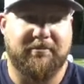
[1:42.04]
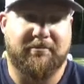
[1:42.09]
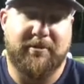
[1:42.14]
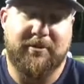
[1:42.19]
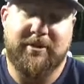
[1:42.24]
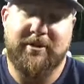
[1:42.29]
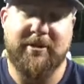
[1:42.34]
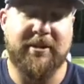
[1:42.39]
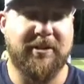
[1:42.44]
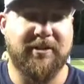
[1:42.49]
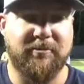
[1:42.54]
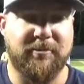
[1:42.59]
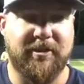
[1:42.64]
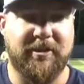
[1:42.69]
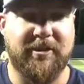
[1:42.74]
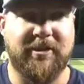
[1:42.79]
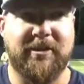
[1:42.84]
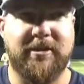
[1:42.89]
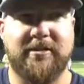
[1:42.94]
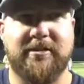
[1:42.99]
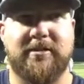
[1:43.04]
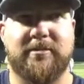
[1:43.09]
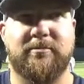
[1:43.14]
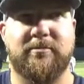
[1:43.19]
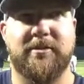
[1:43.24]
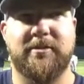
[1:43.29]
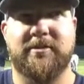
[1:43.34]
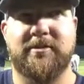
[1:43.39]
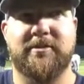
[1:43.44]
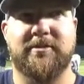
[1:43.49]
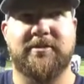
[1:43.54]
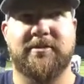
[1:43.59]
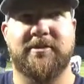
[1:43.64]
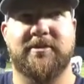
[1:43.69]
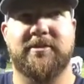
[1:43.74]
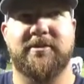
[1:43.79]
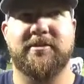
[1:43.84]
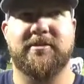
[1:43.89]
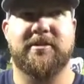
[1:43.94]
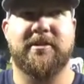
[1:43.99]
but it is what it is. It's what the
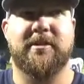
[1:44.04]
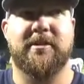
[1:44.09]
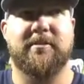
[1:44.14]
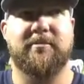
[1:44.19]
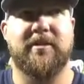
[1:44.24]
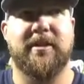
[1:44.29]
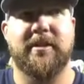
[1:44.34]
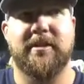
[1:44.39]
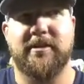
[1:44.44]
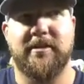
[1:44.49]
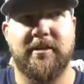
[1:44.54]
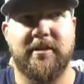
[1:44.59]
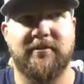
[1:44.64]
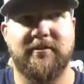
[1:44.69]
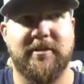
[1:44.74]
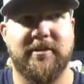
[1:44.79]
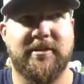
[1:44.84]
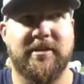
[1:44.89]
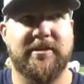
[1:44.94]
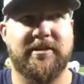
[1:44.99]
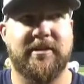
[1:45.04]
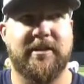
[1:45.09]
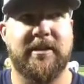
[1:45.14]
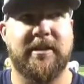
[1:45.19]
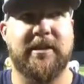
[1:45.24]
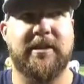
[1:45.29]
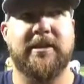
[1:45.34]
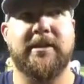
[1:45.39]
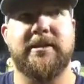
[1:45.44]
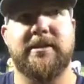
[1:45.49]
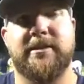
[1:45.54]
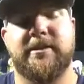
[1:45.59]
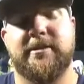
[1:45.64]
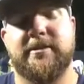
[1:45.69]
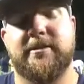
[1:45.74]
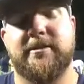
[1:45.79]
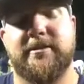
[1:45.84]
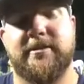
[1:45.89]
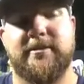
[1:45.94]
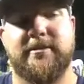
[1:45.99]
decisions that they made in FHSAA,
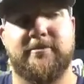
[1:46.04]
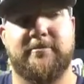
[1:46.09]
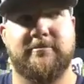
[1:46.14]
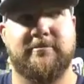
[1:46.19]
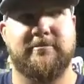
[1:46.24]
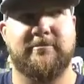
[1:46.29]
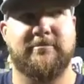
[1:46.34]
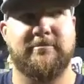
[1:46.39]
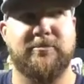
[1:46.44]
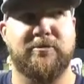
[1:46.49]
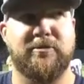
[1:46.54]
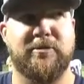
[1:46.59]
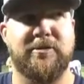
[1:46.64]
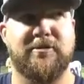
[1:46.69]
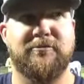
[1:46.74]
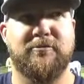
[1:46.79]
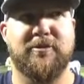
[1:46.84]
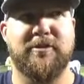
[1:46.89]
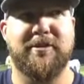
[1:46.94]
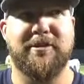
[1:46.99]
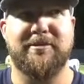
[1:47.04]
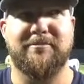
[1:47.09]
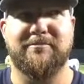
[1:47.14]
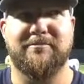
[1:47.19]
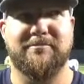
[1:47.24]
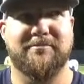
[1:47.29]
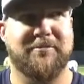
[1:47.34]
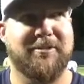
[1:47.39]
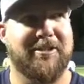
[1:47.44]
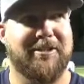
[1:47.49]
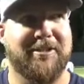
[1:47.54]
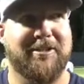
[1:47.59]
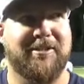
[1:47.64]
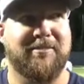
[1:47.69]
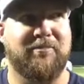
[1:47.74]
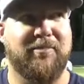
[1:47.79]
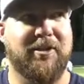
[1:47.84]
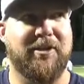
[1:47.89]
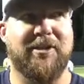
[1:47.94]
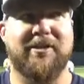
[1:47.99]
and we'll live with it and
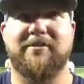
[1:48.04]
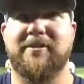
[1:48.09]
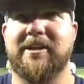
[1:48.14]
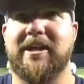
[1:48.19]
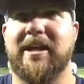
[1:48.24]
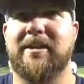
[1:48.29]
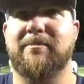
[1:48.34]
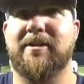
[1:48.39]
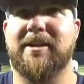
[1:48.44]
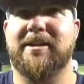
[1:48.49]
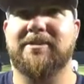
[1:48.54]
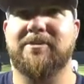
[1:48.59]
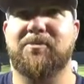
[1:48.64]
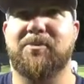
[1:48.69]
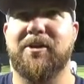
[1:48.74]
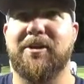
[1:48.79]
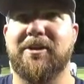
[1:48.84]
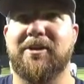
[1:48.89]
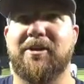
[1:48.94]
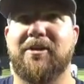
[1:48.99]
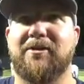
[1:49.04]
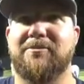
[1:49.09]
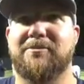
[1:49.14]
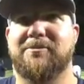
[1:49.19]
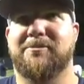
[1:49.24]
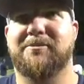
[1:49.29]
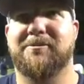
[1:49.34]
play every game like it's a playoff.